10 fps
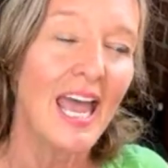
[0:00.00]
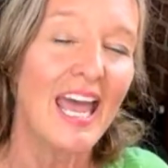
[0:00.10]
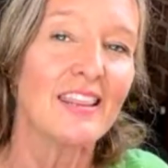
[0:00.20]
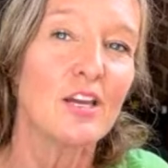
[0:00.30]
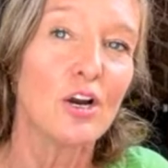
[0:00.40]

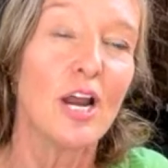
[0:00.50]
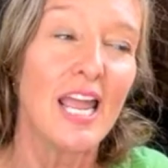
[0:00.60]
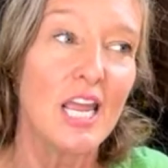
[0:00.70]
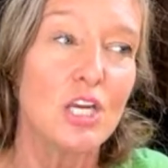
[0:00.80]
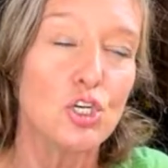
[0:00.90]
and they're
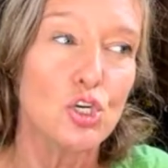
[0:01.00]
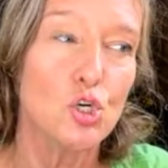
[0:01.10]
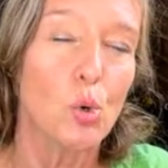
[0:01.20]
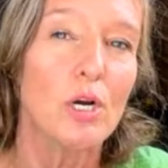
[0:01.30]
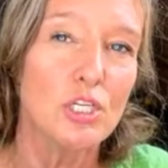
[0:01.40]
a
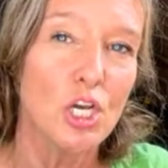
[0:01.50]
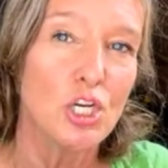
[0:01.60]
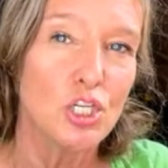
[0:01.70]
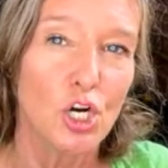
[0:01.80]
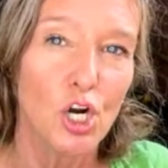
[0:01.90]

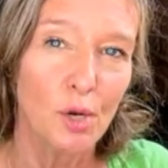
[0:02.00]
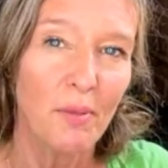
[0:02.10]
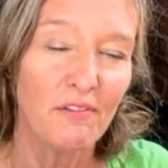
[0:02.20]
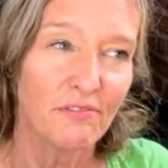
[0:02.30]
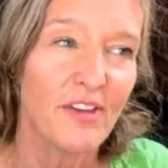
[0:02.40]
short-term
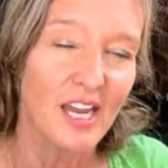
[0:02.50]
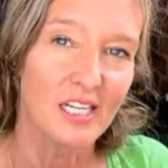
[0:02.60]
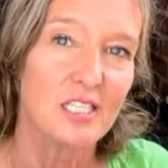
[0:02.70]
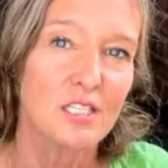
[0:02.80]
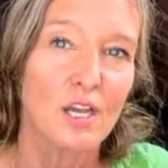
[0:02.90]

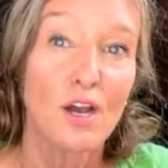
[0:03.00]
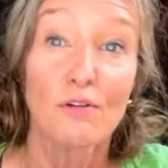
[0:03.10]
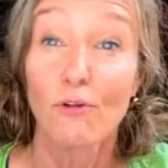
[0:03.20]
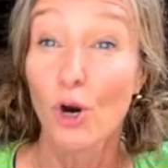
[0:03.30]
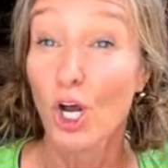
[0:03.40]
fix
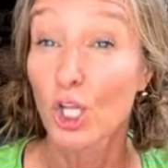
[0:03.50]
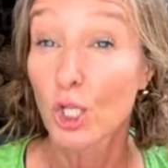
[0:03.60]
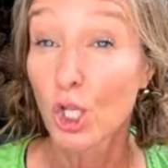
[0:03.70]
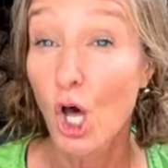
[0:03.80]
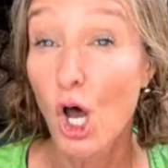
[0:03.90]
for a
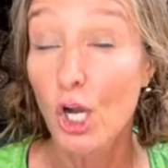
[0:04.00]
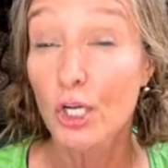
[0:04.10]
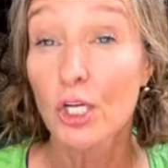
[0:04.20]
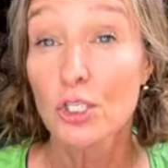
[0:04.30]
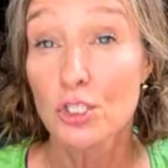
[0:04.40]

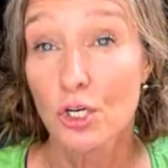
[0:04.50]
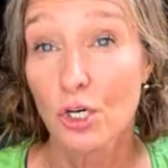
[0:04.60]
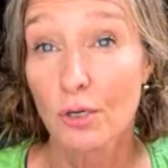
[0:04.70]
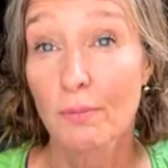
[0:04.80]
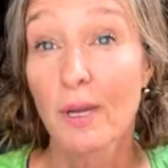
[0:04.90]

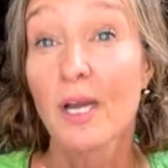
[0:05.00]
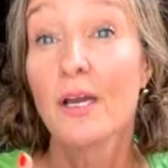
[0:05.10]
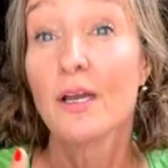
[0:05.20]
long-term